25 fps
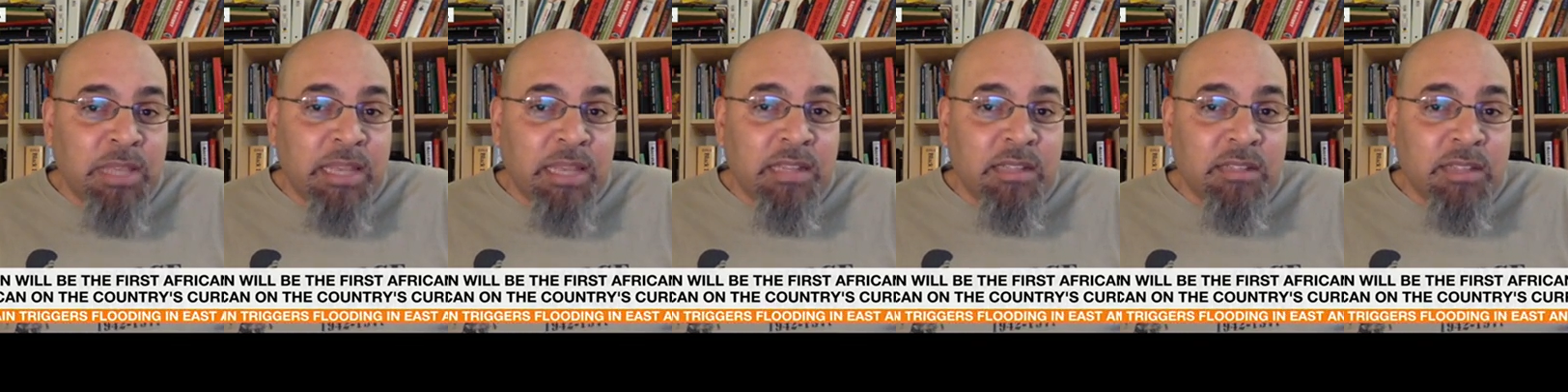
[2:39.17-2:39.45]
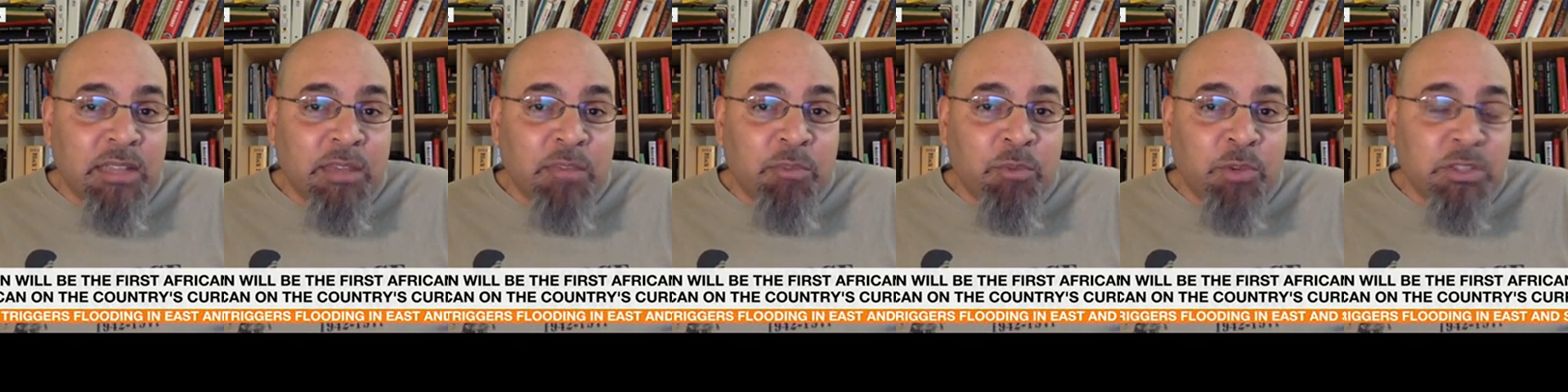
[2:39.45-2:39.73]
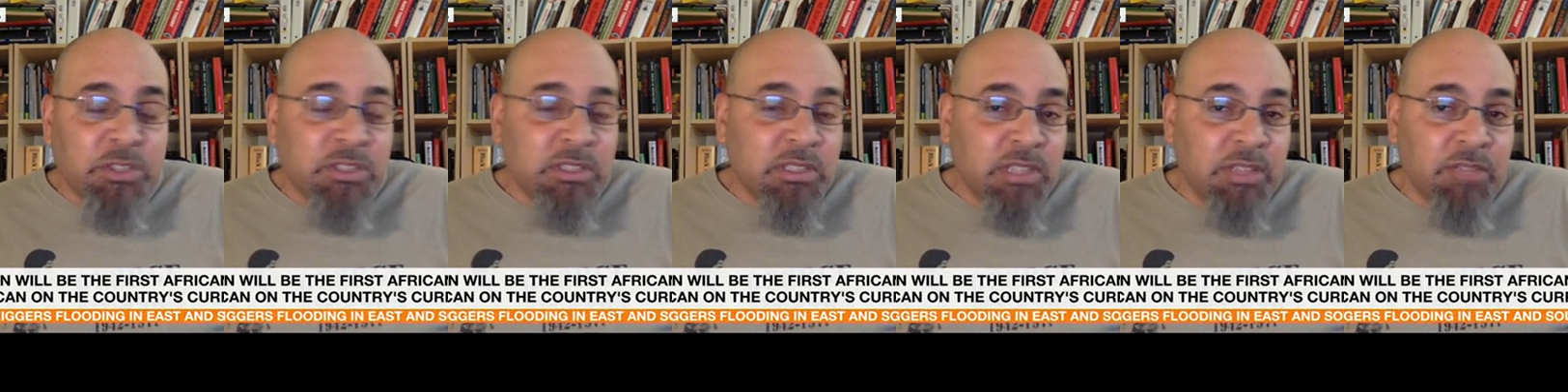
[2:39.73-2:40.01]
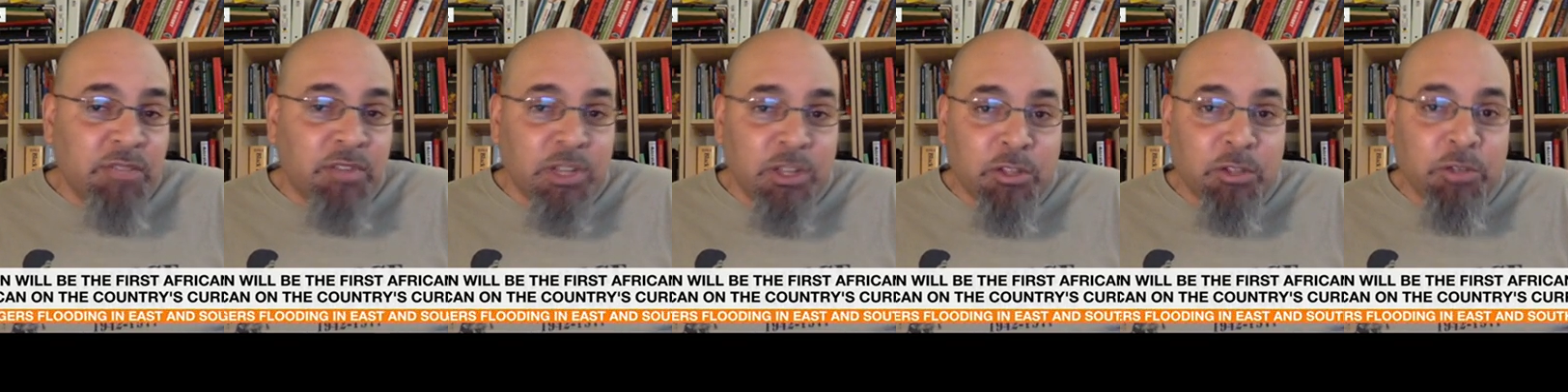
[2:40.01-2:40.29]
that wasn't
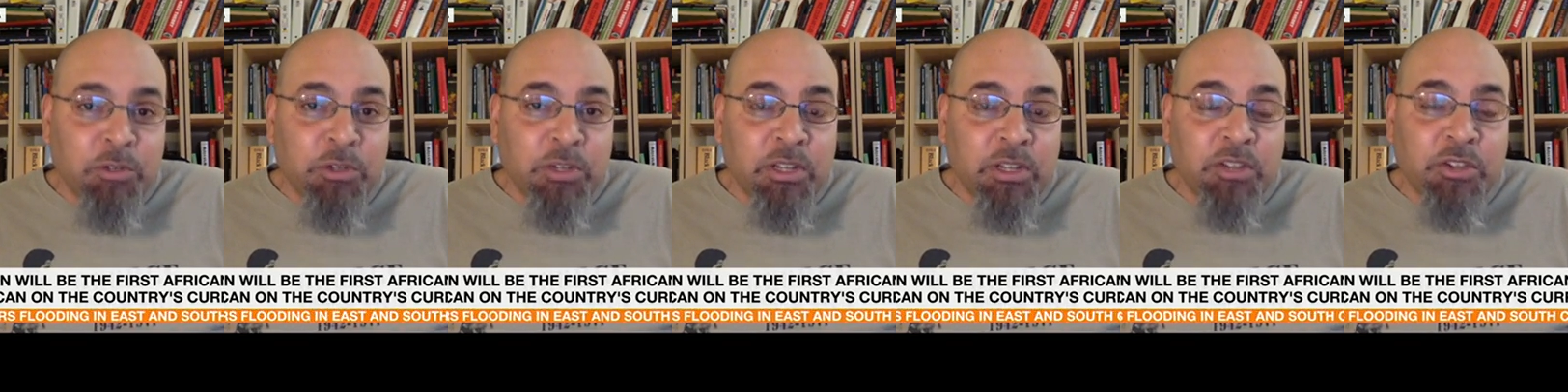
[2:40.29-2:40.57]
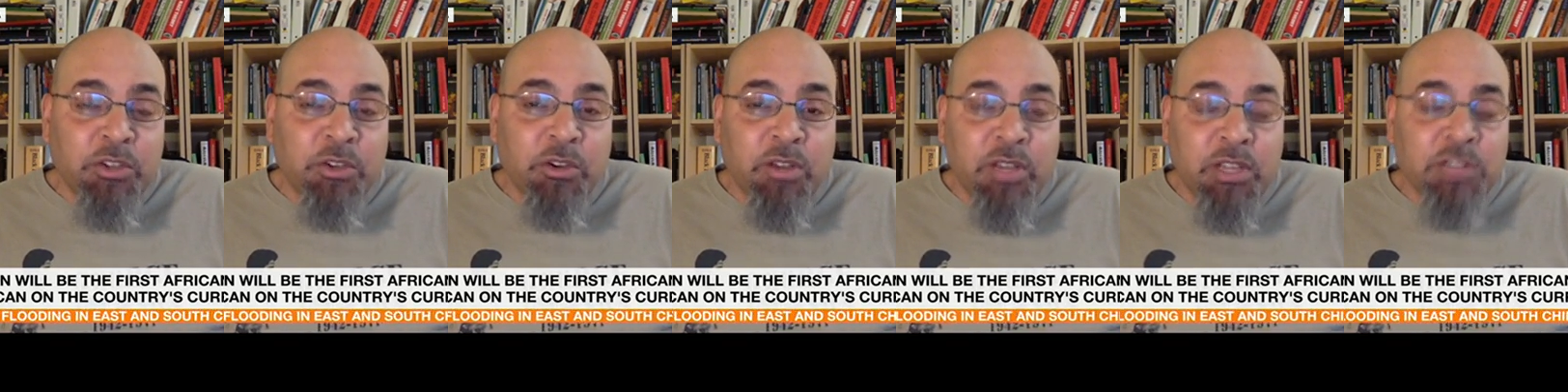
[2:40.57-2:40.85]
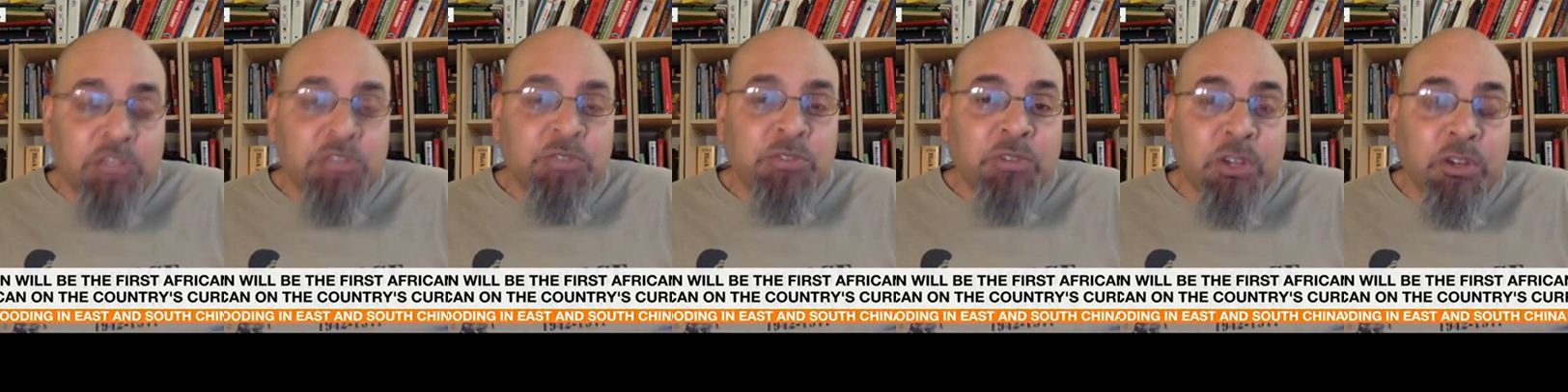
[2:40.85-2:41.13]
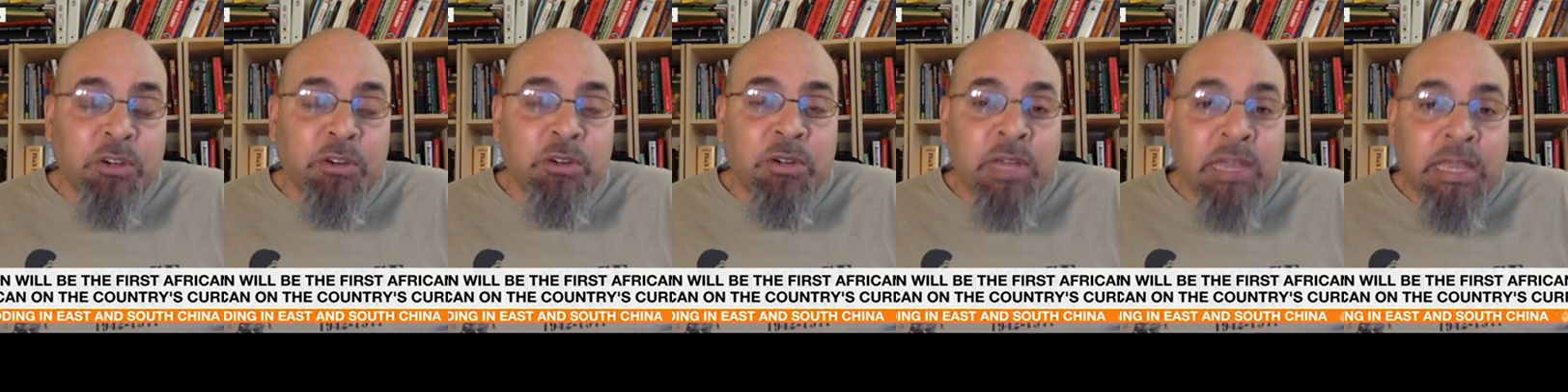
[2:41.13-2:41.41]
even included in your
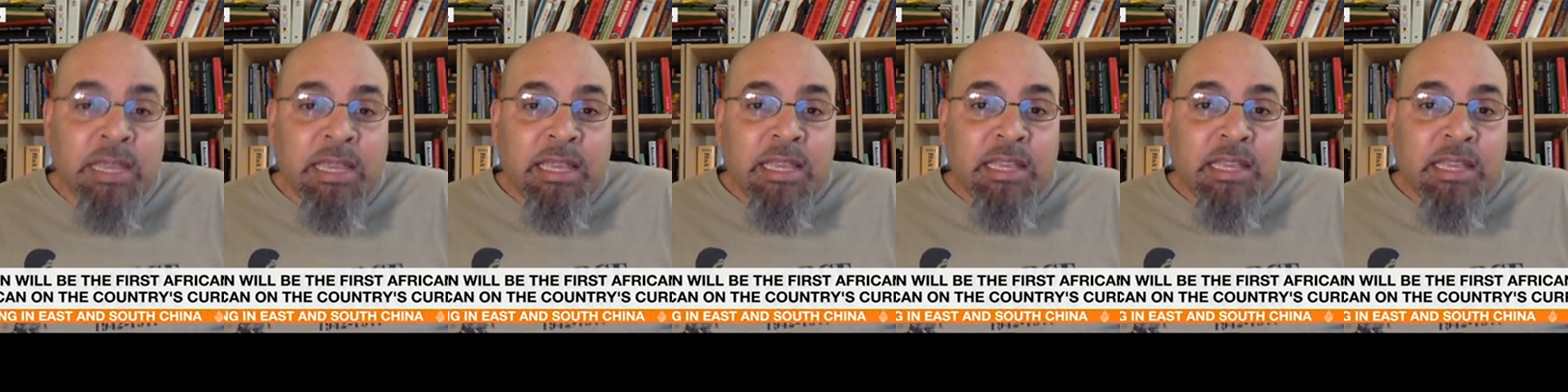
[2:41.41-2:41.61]
intro,